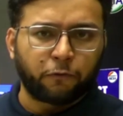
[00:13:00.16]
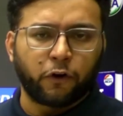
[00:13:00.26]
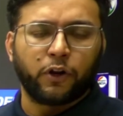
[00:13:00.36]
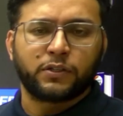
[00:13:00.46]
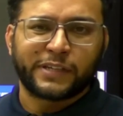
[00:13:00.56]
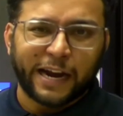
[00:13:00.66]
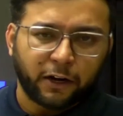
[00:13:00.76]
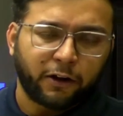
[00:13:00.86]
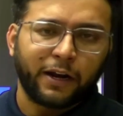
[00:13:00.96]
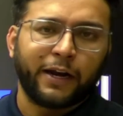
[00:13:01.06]
for your
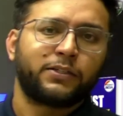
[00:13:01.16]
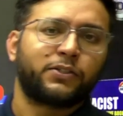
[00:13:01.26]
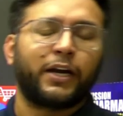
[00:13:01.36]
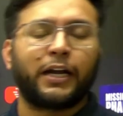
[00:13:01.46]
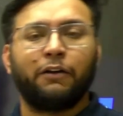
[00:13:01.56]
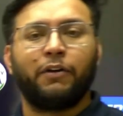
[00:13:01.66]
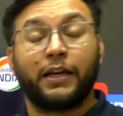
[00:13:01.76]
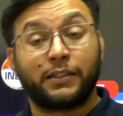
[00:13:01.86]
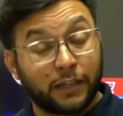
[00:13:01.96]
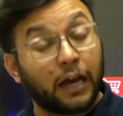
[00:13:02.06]
central and state level
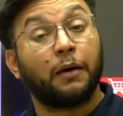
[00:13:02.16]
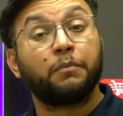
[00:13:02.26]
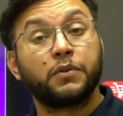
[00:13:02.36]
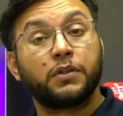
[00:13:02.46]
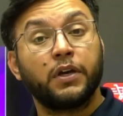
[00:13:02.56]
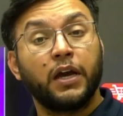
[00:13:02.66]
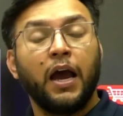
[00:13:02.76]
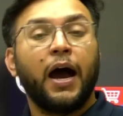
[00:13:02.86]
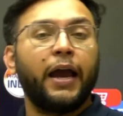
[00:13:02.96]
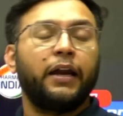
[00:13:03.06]
exams,
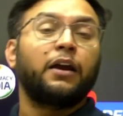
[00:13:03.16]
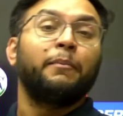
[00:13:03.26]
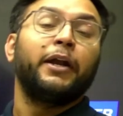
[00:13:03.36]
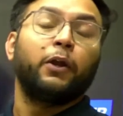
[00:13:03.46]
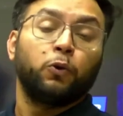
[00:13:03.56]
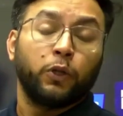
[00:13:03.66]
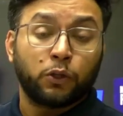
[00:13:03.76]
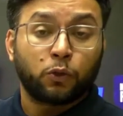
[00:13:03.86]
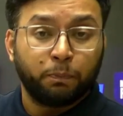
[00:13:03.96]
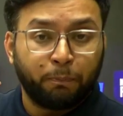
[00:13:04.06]
I recommend you the
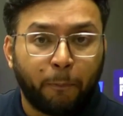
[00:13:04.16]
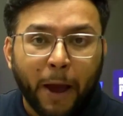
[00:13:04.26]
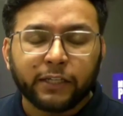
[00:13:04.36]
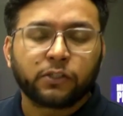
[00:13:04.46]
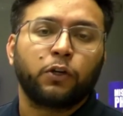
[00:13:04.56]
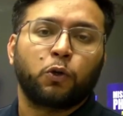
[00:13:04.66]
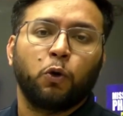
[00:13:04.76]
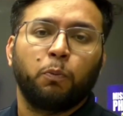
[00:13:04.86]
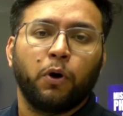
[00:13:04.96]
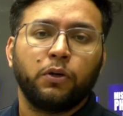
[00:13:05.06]
best 2
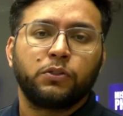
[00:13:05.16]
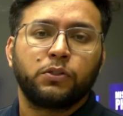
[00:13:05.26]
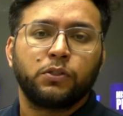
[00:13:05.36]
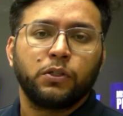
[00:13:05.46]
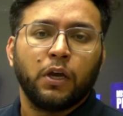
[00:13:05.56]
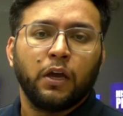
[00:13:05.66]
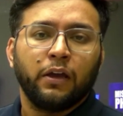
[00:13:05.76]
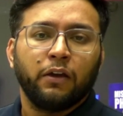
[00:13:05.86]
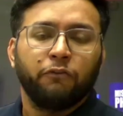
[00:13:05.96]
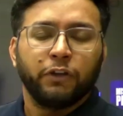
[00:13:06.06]
books
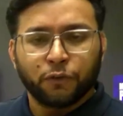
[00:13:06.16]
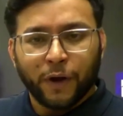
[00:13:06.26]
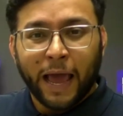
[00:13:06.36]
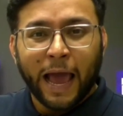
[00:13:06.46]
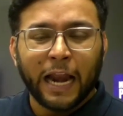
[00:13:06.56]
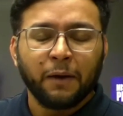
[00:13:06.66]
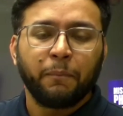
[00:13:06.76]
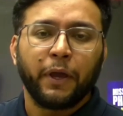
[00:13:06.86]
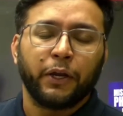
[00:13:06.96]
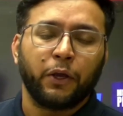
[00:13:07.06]
which will help
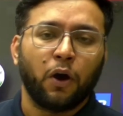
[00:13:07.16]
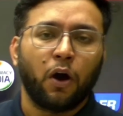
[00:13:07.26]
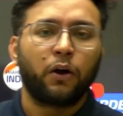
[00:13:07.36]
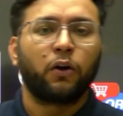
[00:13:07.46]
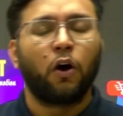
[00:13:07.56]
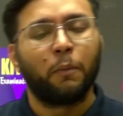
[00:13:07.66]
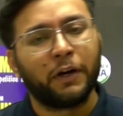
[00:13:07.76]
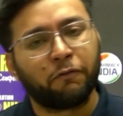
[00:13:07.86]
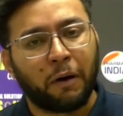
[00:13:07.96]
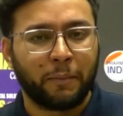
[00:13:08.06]
in your
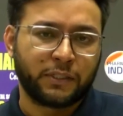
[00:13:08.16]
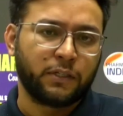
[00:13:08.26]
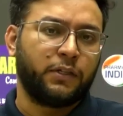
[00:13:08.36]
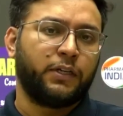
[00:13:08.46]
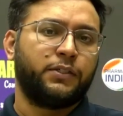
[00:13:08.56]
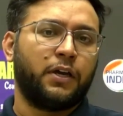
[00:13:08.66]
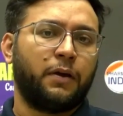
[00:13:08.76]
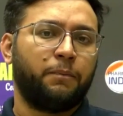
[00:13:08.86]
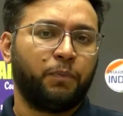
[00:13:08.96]
government pharmacist exam.